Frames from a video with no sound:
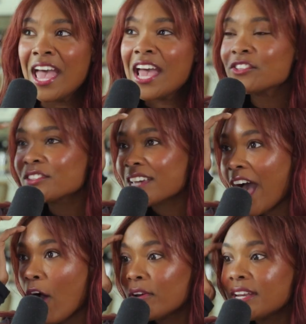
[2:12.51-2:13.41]
And so I was like,
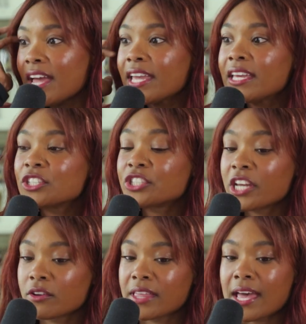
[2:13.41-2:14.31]
how can I
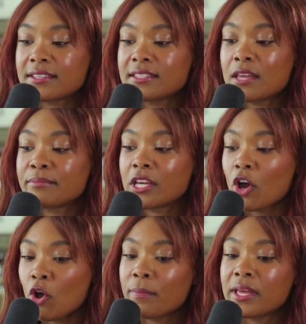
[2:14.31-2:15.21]
share this and be
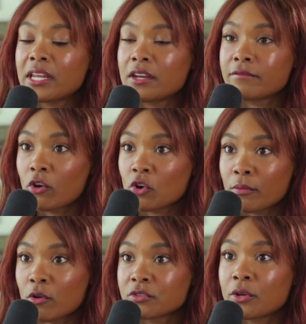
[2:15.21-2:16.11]
open and
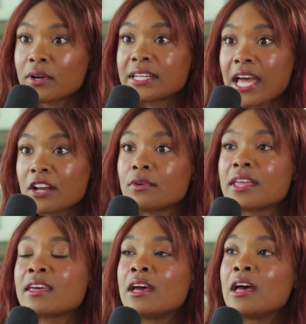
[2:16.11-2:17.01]
vulnerable, still connect
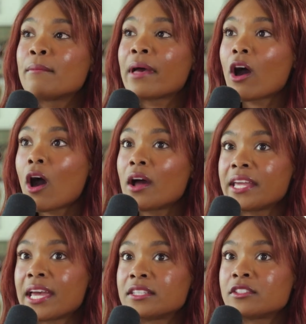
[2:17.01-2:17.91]
with my
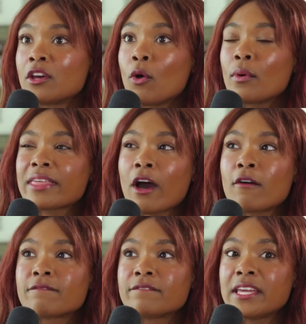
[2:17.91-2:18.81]
audience
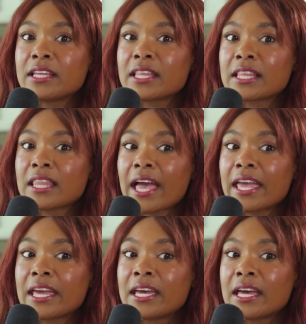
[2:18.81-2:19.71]
without feeling
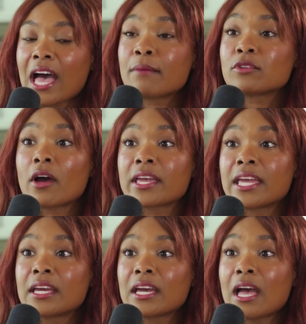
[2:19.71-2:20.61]
like I'm
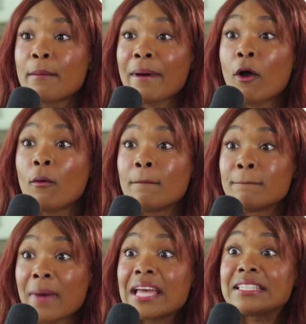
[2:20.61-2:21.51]
talking about
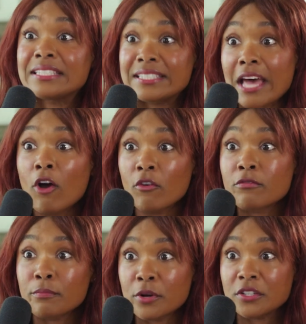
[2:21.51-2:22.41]

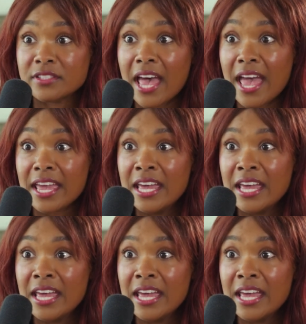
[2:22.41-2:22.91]
myself per se.